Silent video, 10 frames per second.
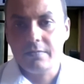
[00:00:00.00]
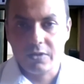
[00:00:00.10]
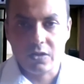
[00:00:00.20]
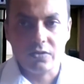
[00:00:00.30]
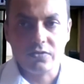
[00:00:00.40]

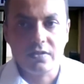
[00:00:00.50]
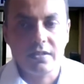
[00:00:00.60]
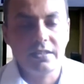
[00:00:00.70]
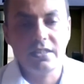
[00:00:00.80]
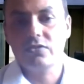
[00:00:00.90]
because
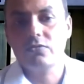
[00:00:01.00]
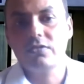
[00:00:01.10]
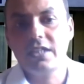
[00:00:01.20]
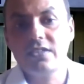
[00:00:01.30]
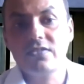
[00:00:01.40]
these two
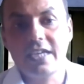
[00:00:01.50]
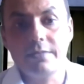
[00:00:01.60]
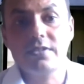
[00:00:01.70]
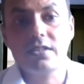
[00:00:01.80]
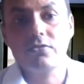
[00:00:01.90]
things
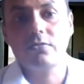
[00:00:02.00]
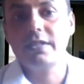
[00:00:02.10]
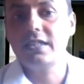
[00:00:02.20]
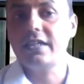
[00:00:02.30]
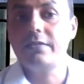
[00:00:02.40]
helps us to
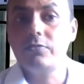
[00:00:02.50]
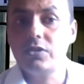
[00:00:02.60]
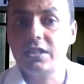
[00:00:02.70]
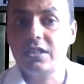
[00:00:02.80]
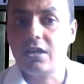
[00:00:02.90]
bring the
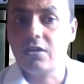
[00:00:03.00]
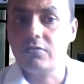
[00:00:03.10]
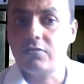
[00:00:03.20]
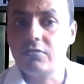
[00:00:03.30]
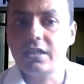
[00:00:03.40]
immunity
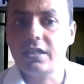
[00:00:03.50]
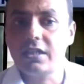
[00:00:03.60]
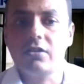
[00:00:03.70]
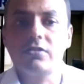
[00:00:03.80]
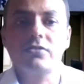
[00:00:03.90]
down.
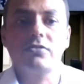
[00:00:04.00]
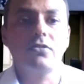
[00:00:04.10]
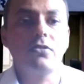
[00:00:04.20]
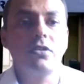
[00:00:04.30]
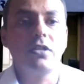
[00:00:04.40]
And
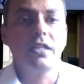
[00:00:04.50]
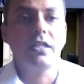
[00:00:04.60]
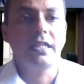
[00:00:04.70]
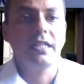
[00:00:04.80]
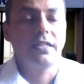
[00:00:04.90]
also
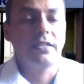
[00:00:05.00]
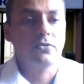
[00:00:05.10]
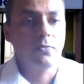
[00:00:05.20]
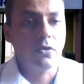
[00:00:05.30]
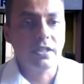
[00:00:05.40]

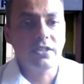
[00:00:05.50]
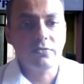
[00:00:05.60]
smoking